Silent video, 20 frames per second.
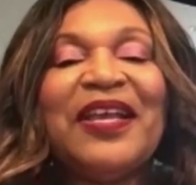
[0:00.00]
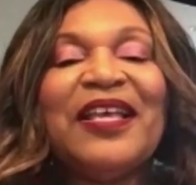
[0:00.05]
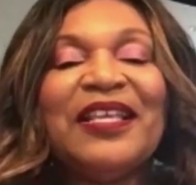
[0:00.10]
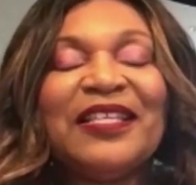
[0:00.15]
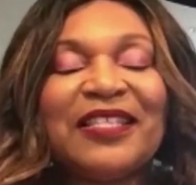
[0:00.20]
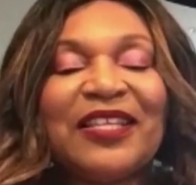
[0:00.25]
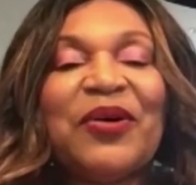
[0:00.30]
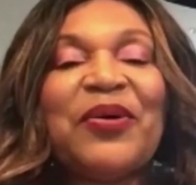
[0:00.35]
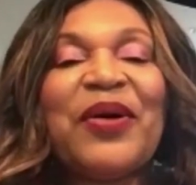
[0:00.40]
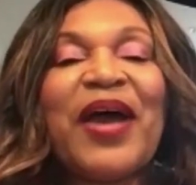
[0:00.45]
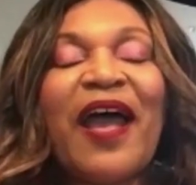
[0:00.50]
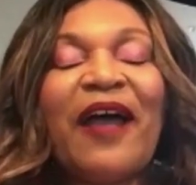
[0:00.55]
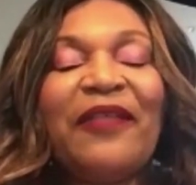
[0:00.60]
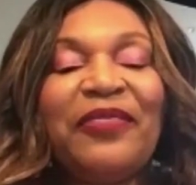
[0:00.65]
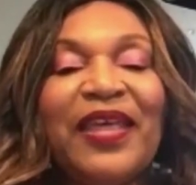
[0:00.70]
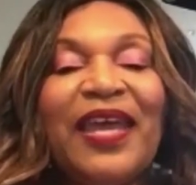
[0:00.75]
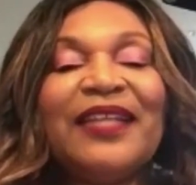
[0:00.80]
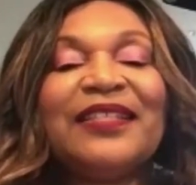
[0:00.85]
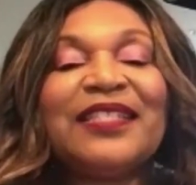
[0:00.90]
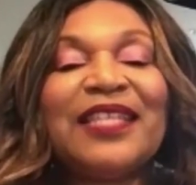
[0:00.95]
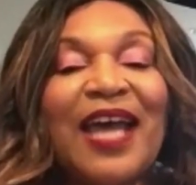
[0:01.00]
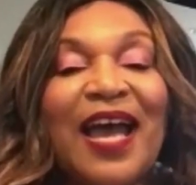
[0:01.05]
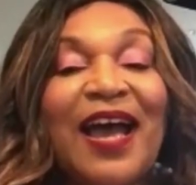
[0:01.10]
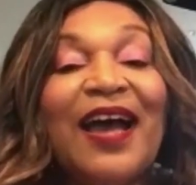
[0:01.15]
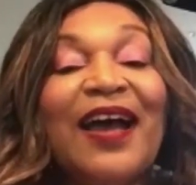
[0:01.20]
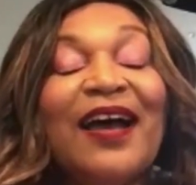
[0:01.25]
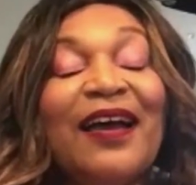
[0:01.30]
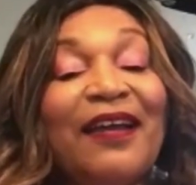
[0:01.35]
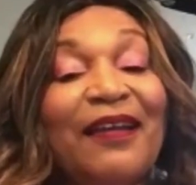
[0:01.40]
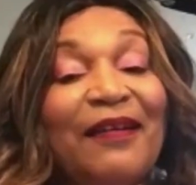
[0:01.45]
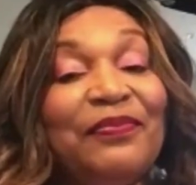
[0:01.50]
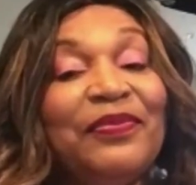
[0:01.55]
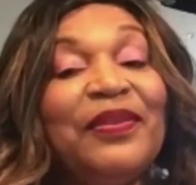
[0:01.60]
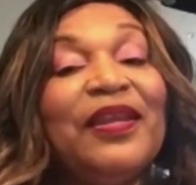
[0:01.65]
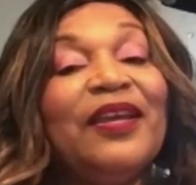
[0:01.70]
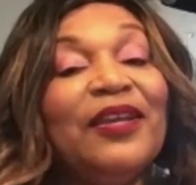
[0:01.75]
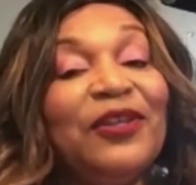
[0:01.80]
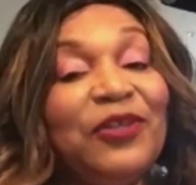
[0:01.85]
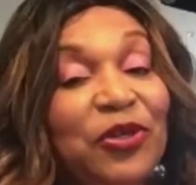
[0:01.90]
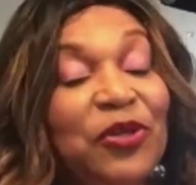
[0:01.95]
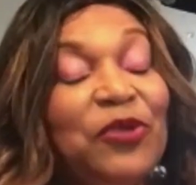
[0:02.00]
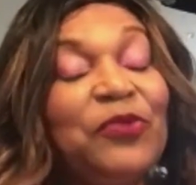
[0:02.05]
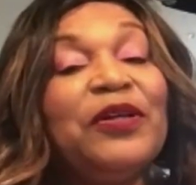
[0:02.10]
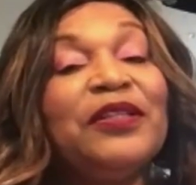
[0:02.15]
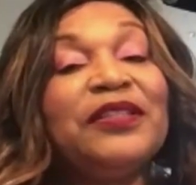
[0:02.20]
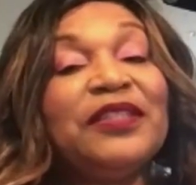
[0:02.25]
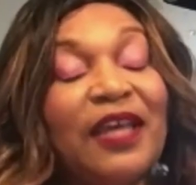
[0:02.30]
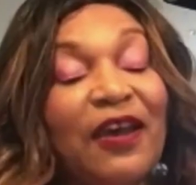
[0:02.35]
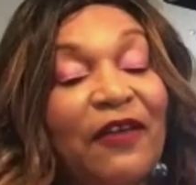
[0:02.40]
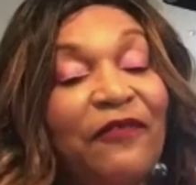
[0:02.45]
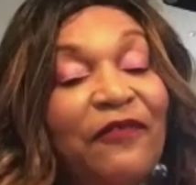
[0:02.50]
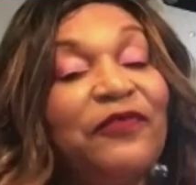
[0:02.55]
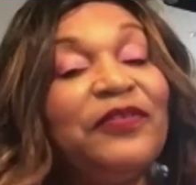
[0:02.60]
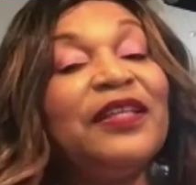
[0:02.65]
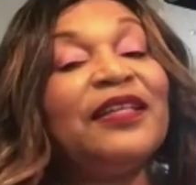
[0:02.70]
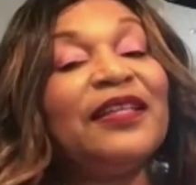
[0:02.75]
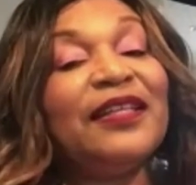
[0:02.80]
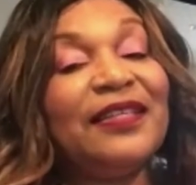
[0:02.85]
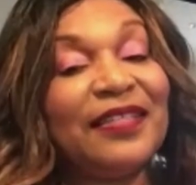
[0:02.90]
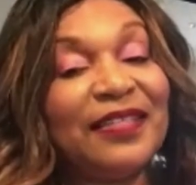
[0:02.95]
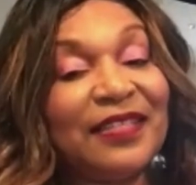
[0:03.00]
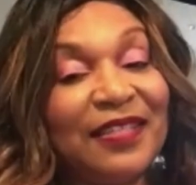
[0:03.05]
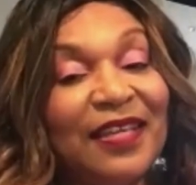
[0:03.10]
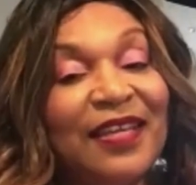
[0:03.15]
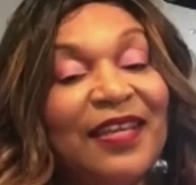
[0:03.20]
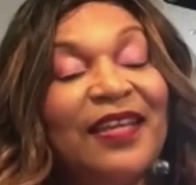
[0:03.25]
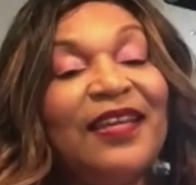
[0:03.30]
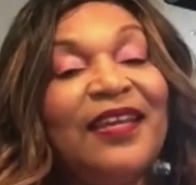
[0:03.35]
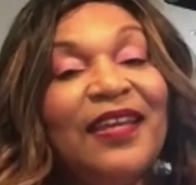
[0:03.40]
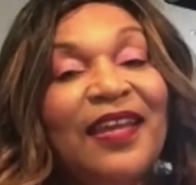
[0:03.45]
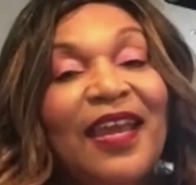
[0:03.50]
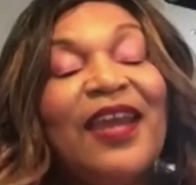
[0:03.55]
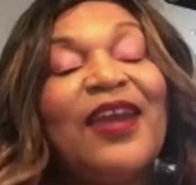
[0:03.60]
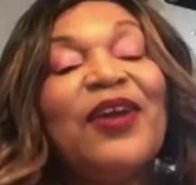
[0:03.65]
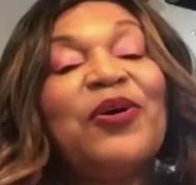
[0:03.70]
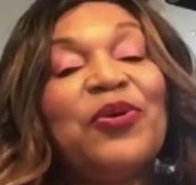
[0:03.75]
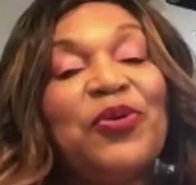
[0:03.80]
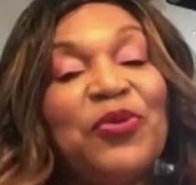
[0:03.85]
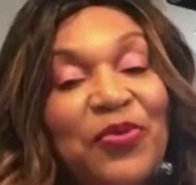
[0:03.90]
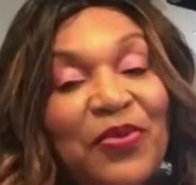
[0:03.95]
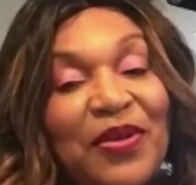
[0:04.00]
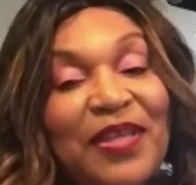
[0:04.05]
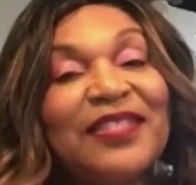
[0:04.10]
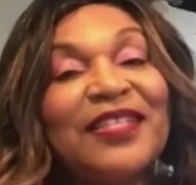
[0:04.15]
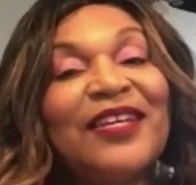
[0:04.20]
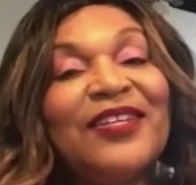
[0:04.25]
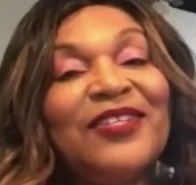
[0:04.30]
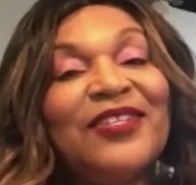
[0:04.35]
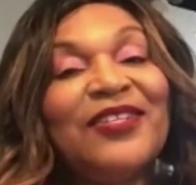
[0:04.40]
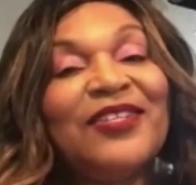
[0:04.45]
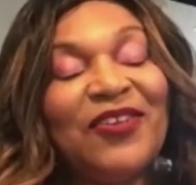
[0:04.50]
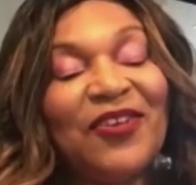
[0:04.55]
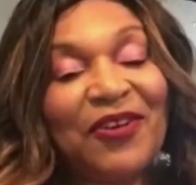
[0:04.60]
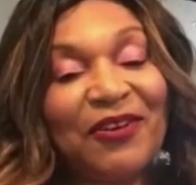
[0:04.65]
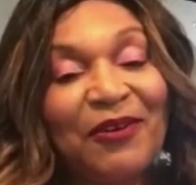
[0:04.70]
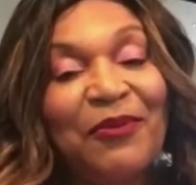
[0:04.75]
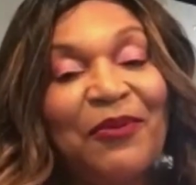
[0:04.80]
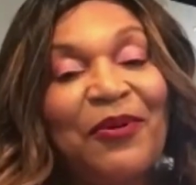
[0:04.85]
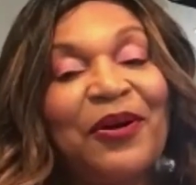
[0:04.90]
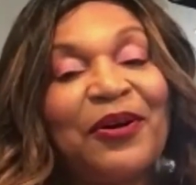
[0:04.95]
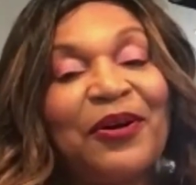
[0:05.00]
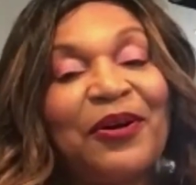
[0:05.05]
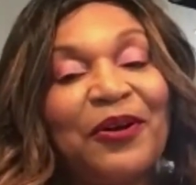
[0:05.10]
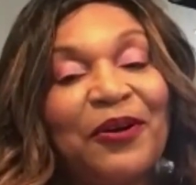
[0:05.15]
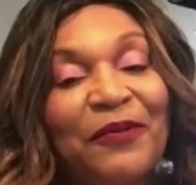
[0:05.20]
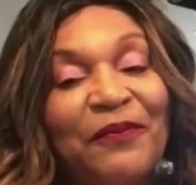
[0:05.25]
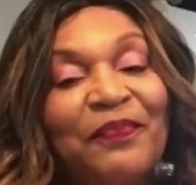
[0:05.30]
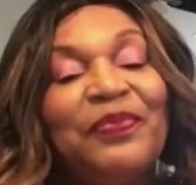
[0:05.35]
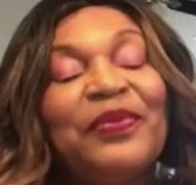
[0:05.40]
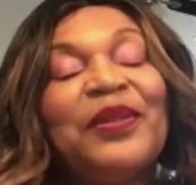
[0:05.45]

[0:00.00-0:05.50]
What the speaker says: So at that time, you will definitely see who is in your corner,